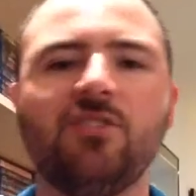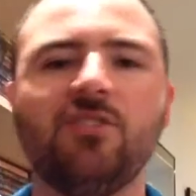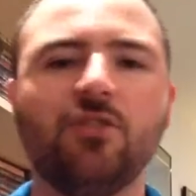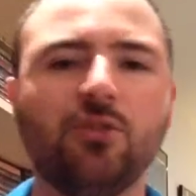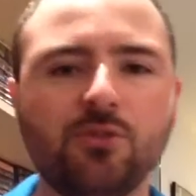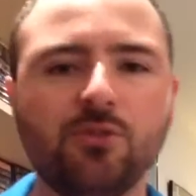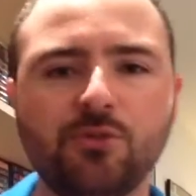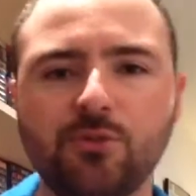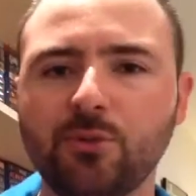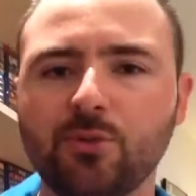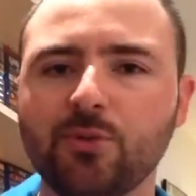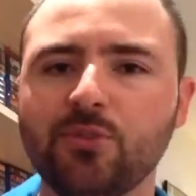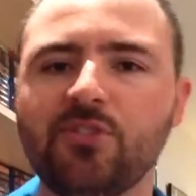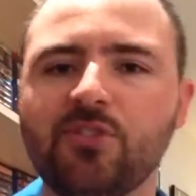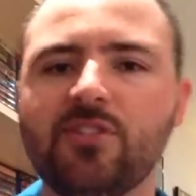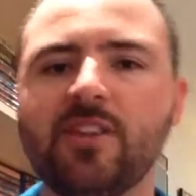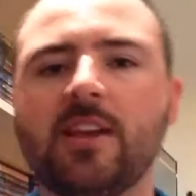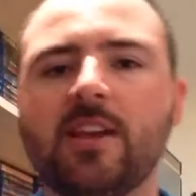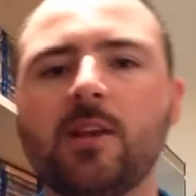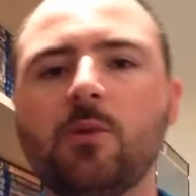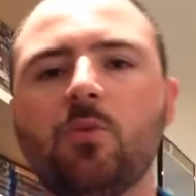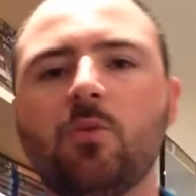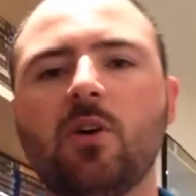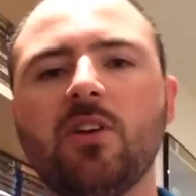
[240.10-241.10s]
usual
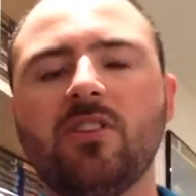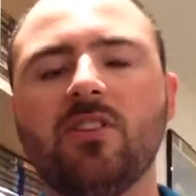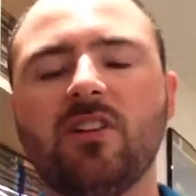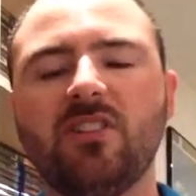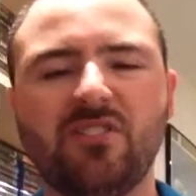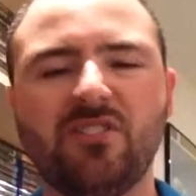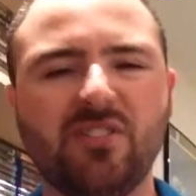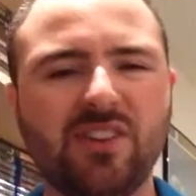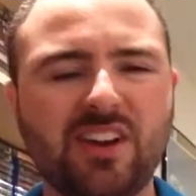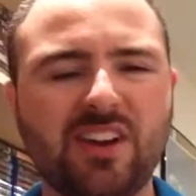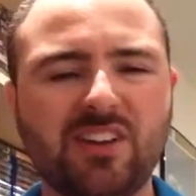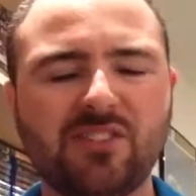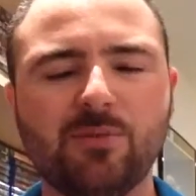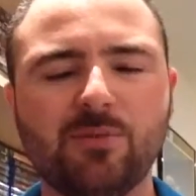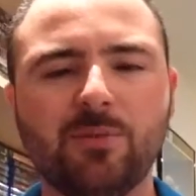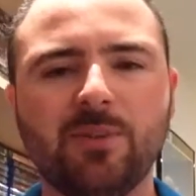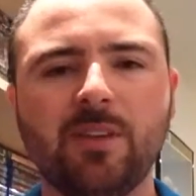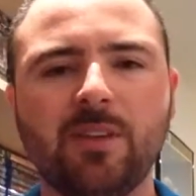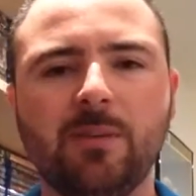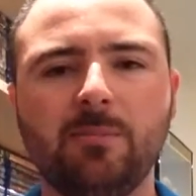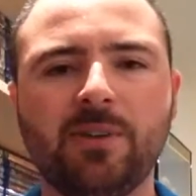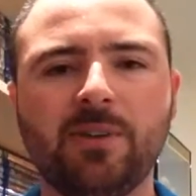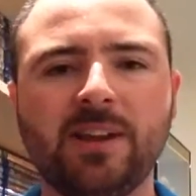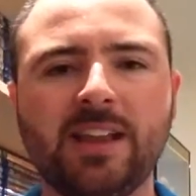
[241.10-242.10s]
stick and whatnot, so he doesn't
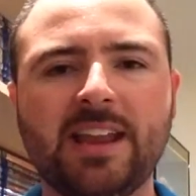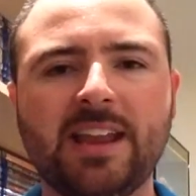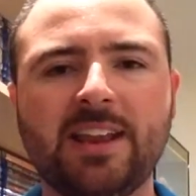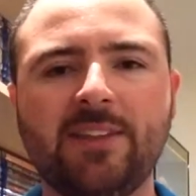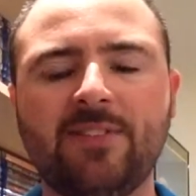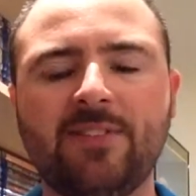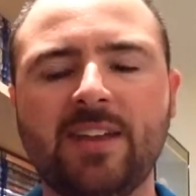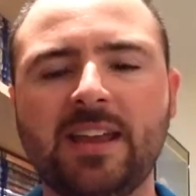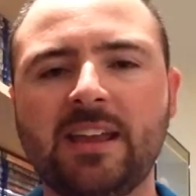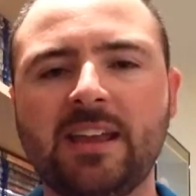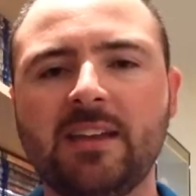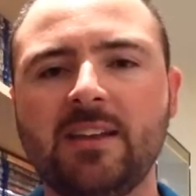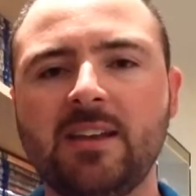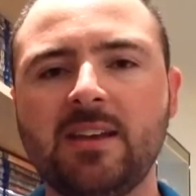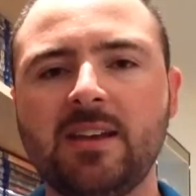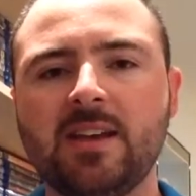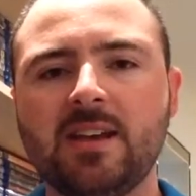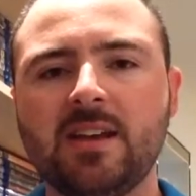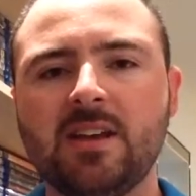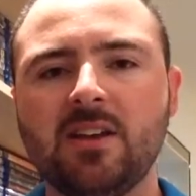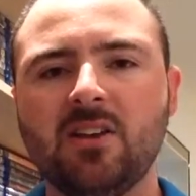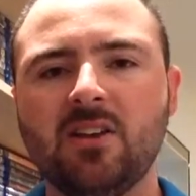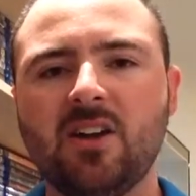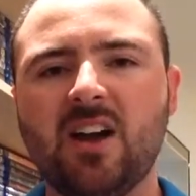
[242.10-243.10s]
really bring anything
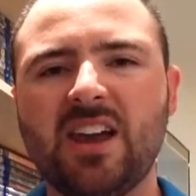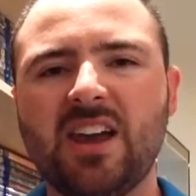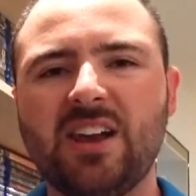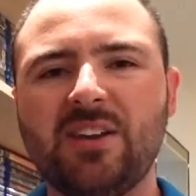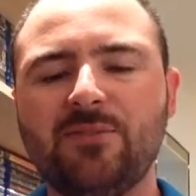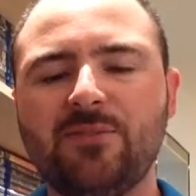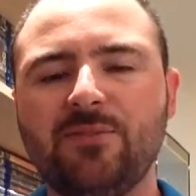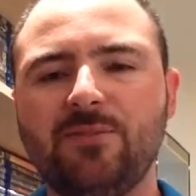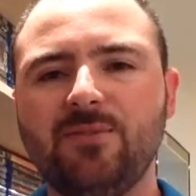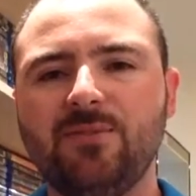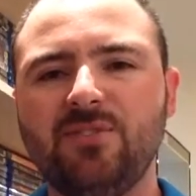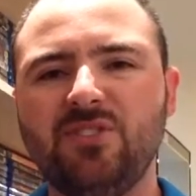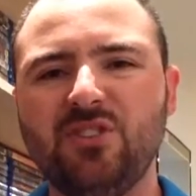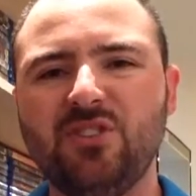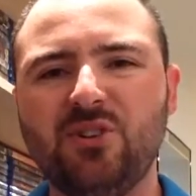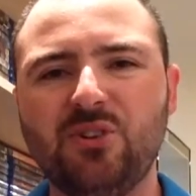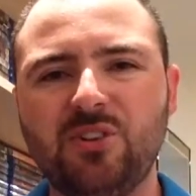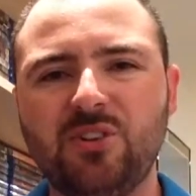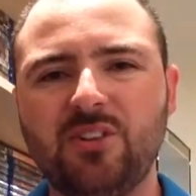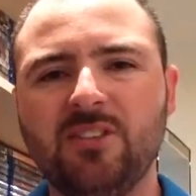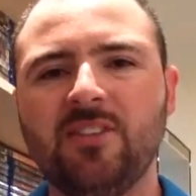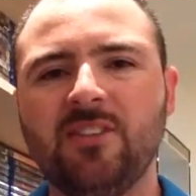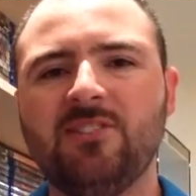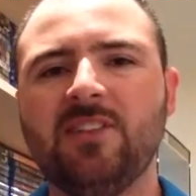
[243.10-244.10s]
kind of new
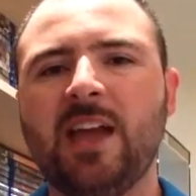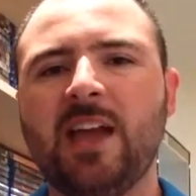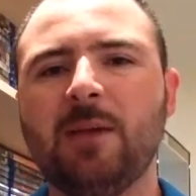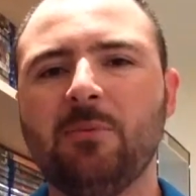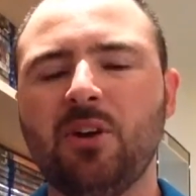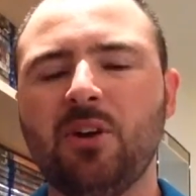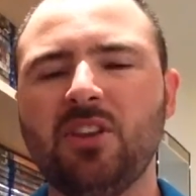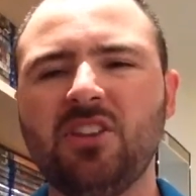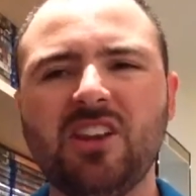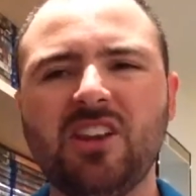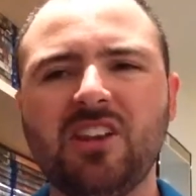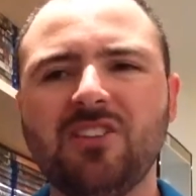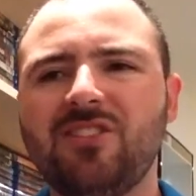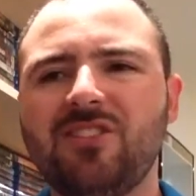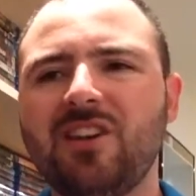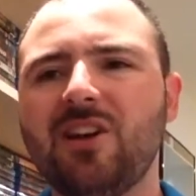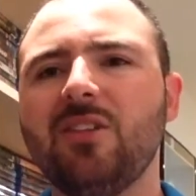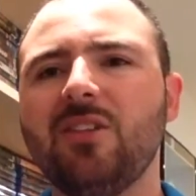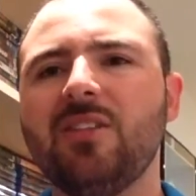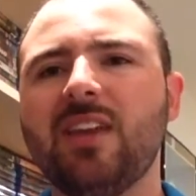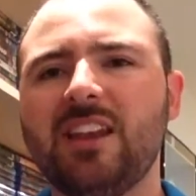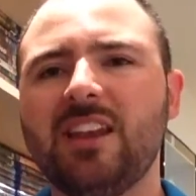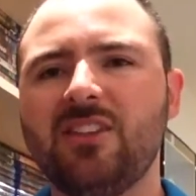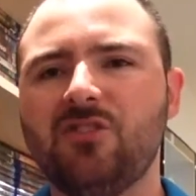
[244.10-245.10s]
to the table, and you could
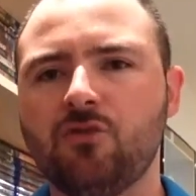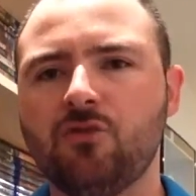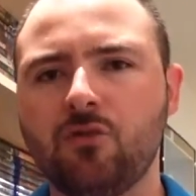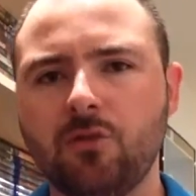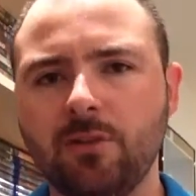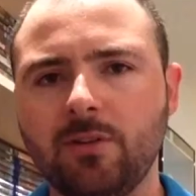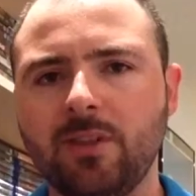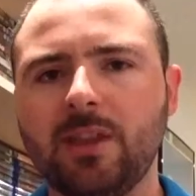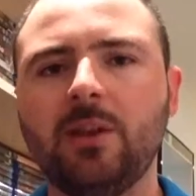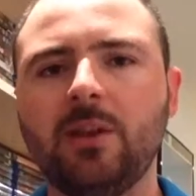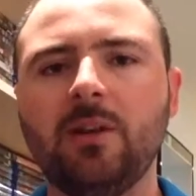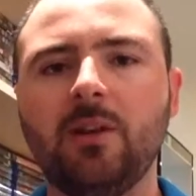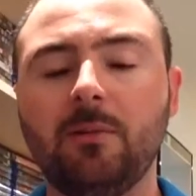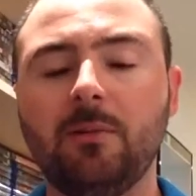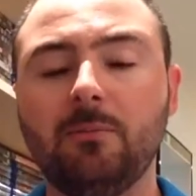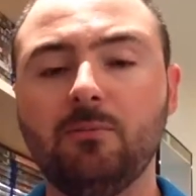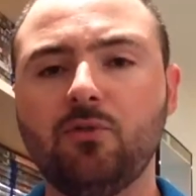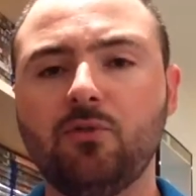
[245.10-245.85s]
tell that he's truly